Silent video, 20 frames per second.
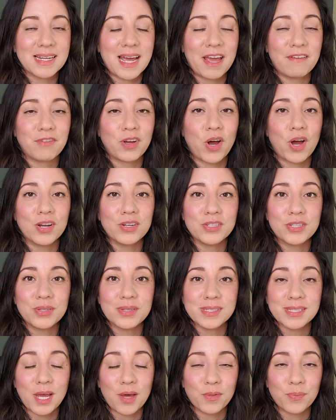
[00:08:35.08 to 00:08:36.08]
I've gone to the
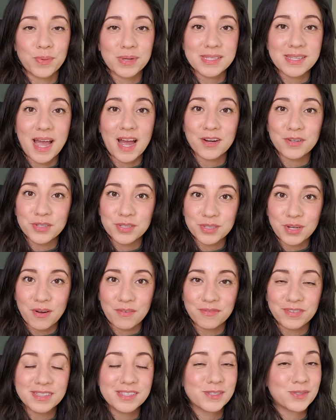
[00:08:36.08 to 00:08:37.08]
Southwest Actors
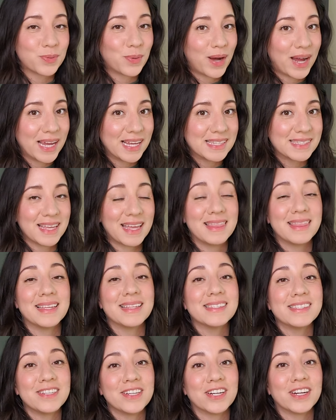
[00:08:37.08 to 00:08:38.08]
Conference twice, and
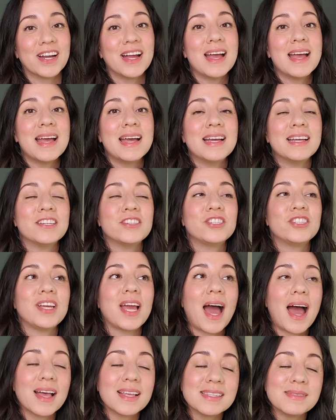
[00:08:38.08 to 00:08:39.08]
this year she
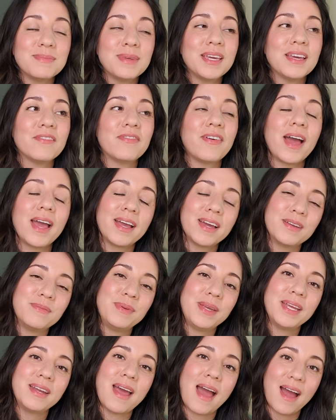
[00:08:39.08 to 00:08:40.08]
asked me if I could
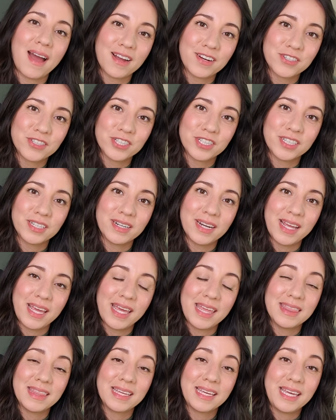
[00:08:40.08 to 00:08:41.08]
be an actor
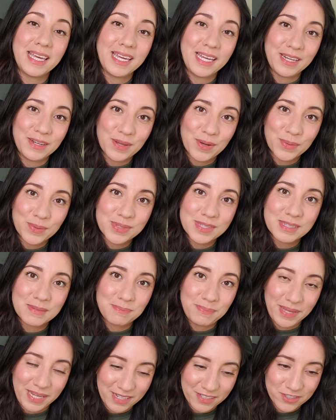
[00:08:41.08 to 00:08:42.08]
in the keynote
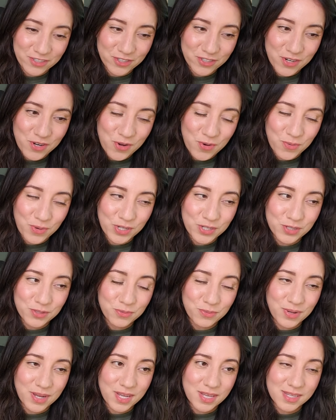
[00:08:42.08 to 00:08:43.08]
speech. Which
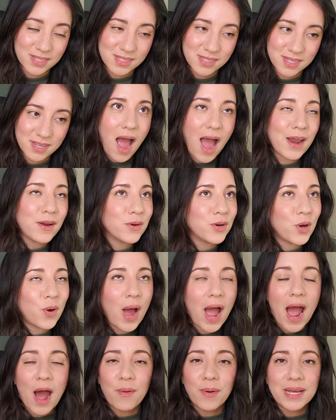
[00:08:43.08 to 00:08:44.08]
was, I don't know
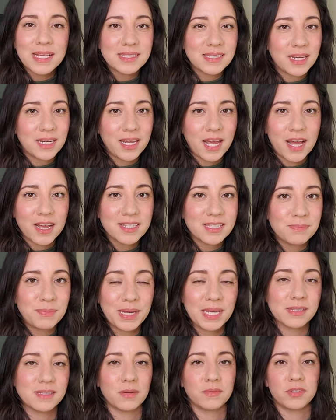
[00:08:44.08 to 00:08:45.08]
how I said yes
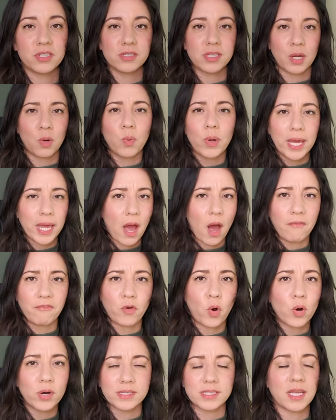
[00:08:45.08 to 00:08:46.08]
because I was just like, wait, of
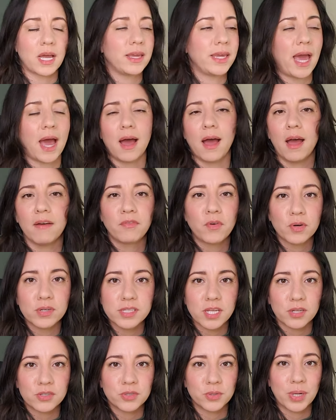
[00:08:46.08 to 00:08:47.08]
course, yeah, of course
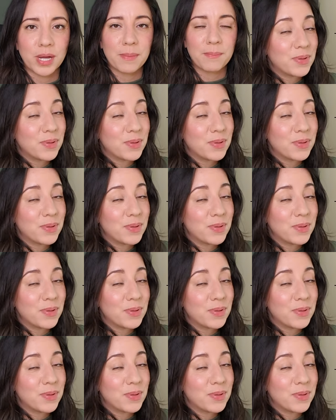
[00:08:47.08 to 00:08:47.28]
I'll do it.